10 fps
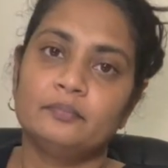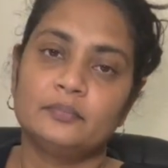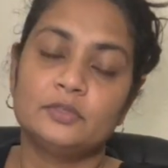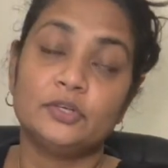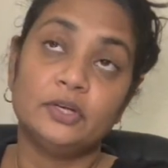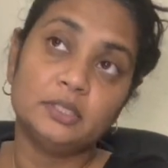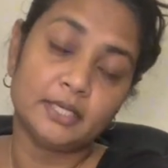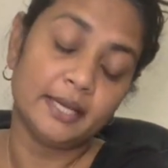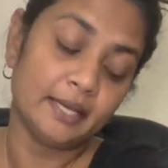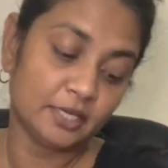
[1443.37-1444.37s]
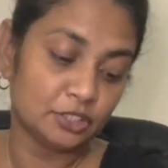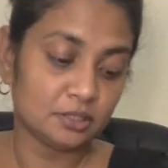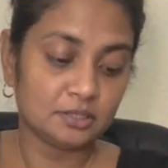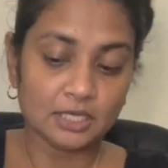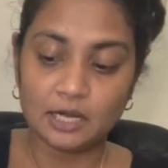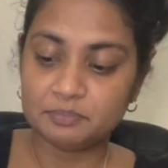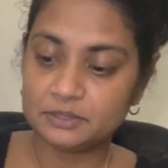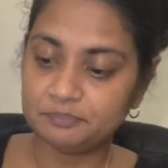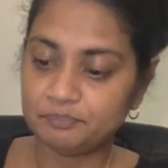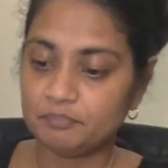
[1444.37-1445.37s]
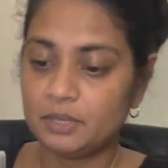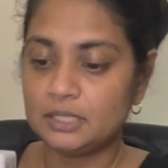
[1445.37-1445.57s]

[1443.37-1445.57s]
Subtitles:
So earlier I actually stopped, made